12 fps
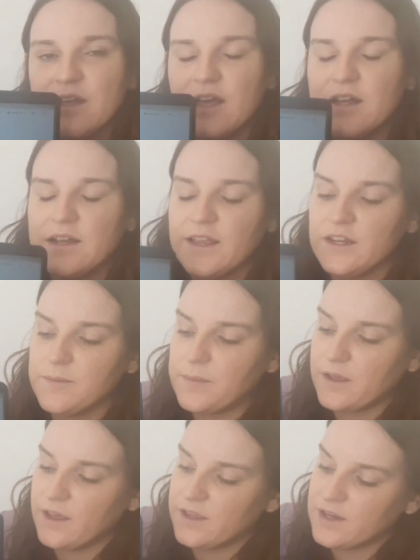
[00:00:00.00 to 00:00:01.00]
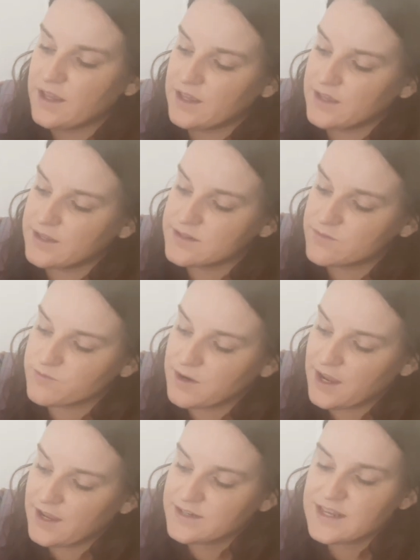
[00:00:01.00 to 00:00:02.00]
A ladybird is
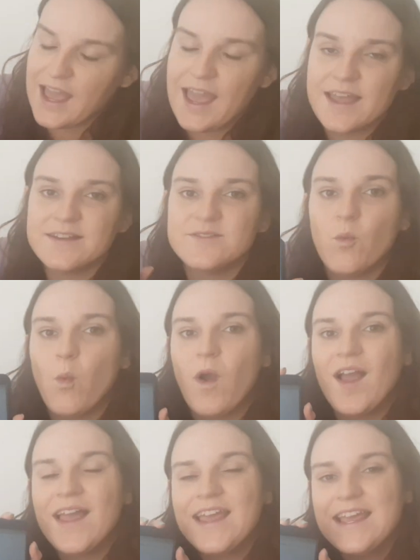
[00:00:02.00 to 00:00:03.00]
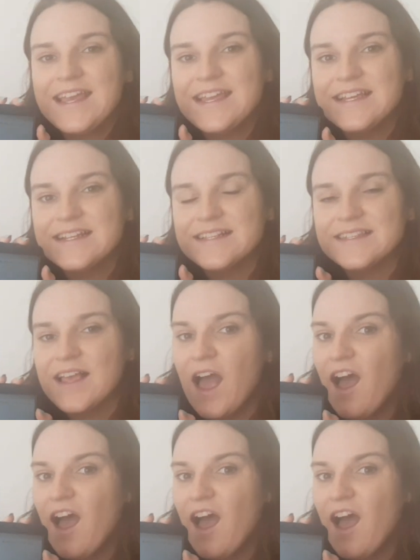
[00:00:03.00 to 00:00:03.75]
red and white.